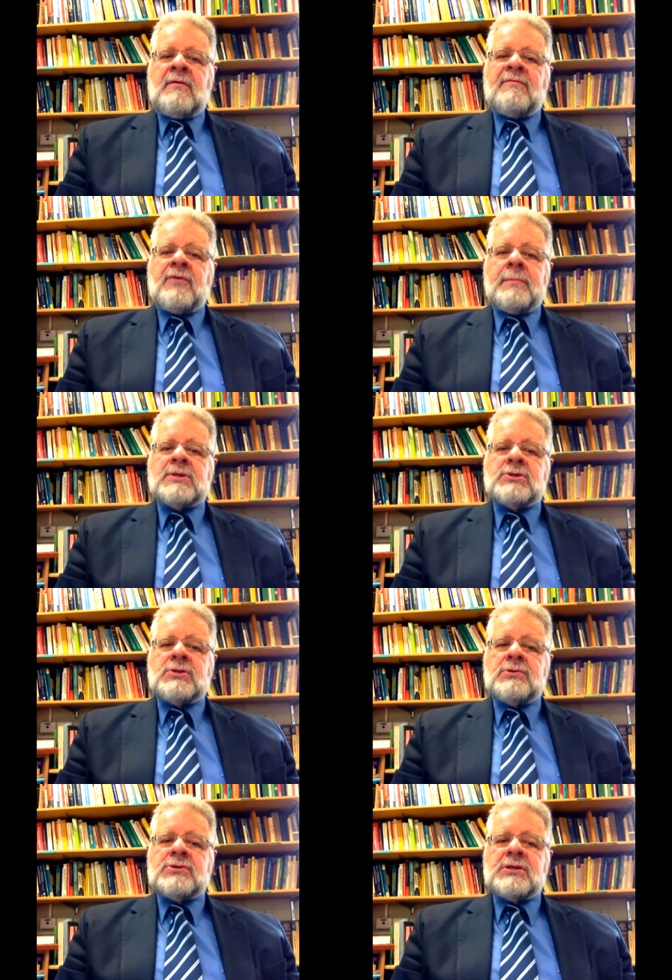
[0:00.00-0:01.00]
from its
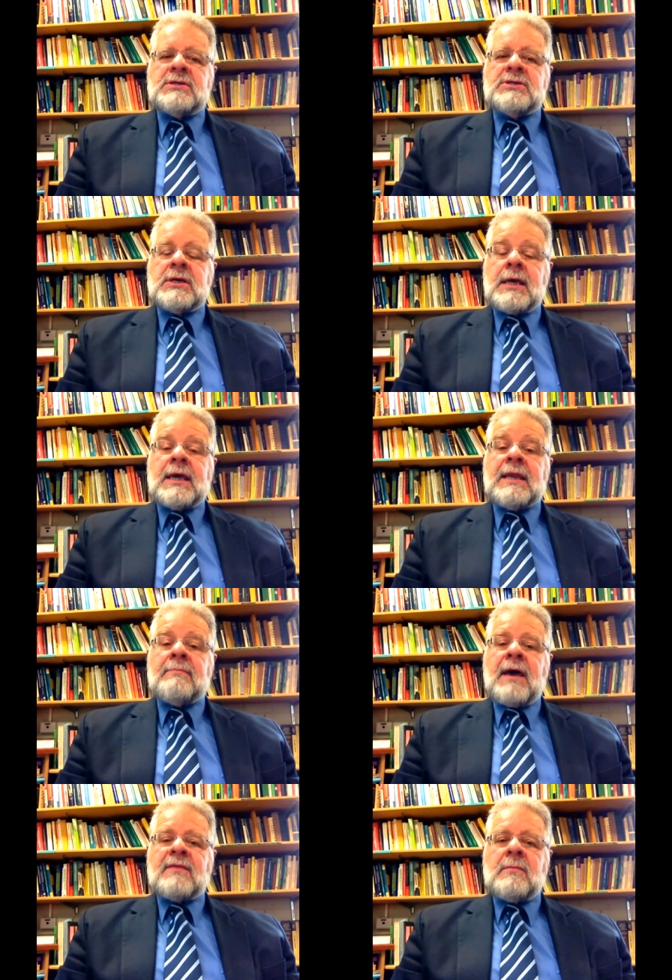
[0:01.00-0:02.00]
usage
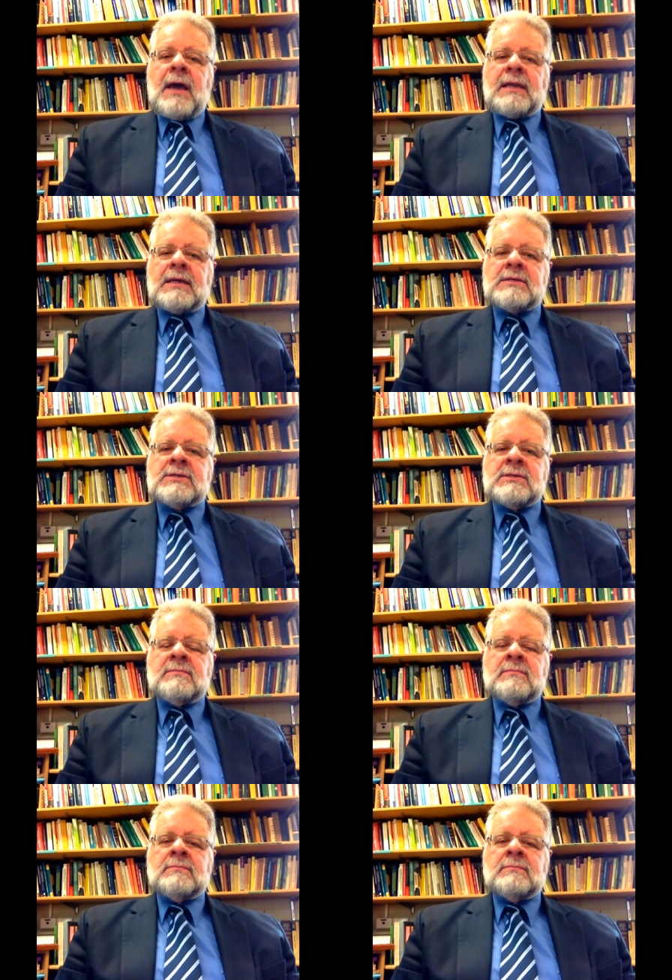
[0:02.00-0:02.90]
in mathematics.